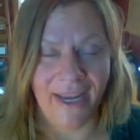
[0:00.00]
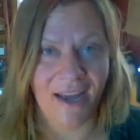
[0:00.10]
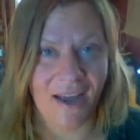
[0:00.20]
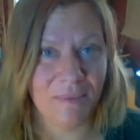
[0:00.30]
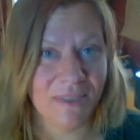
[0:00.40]
And
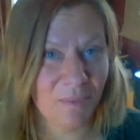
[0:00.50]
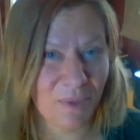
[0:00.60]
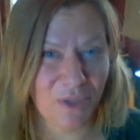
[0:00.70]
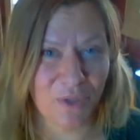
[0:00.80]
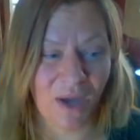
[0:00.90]
I'm
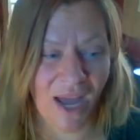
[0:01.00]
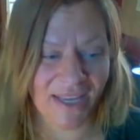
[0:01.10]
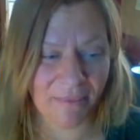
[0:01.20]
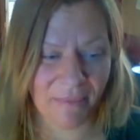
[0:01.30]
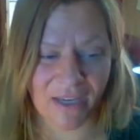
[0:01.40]
someone who
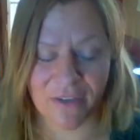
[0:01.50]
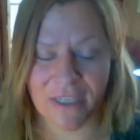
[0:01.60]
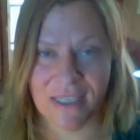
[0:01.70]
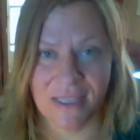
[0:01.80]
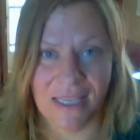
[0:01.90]
I get
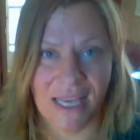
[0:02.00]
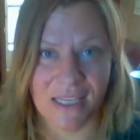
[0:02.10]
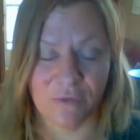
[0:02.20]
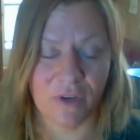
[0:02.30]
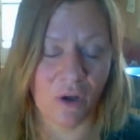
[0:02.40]
migraines and they
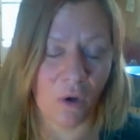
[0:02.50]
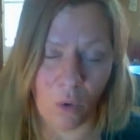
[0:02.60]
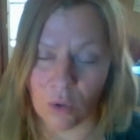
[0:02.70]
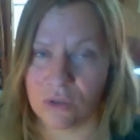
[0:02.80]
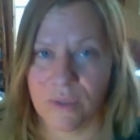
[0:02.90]
last for a
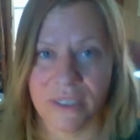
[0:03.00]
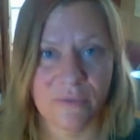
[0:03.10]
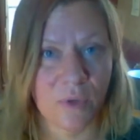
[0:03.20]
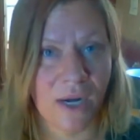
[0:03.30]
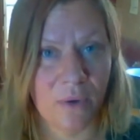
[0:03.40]
whole
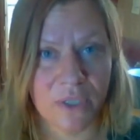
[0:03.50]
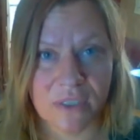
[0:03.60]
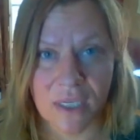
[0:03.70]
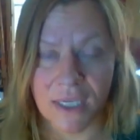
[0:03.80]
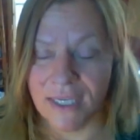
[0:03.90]
24
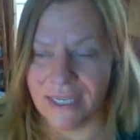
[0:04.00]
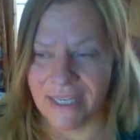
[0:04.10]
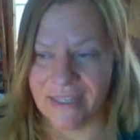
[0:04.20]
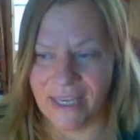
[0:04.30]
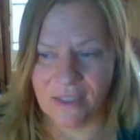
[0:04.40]
hours.
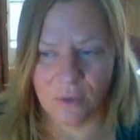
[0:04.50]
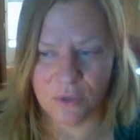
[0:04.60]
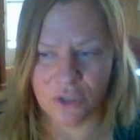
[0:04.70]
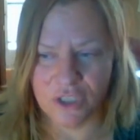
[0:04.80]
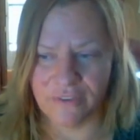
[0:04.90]
Eh, they
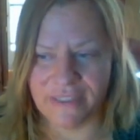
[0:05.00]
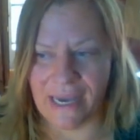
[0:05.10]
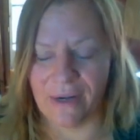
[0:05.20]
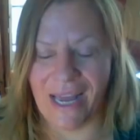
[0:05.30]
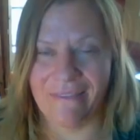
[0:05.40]
don't shift
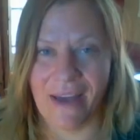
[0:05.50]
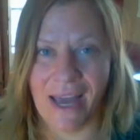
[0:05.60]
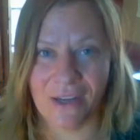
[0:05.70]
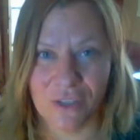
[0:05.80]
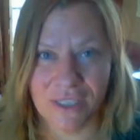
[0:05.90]
out. I've
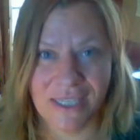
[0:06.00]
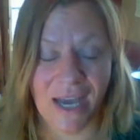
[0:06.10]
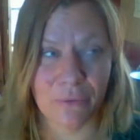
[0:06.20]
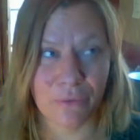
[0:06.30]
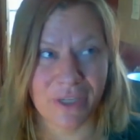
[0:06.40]
actually
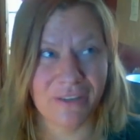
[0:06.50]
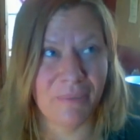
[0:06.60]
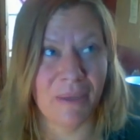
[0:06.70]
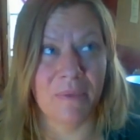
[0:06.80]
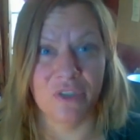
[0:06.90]
gotten rid
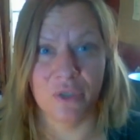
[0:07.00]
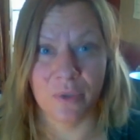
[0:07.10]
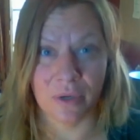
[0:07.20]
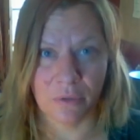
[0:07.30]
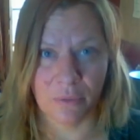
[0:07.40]
of maybe
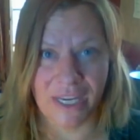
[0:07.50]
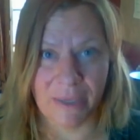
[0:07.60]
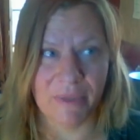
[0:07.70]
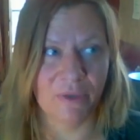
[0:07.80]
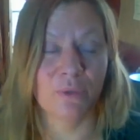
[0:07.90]
two or
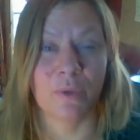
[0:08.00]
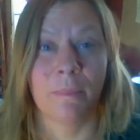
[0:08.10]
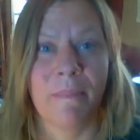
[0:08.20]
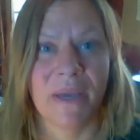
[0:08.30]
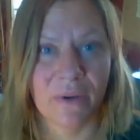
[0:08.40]
three, but those were
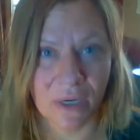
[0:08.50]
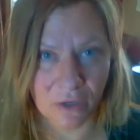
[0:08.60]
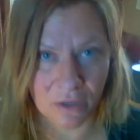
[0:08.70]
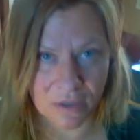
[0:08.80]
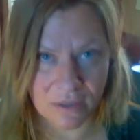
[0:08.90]

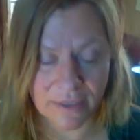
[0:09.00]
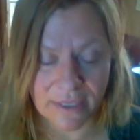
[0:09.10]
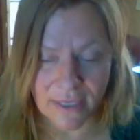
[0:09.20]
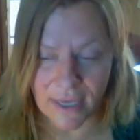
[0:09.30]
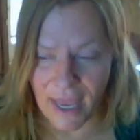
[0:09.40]
miracles.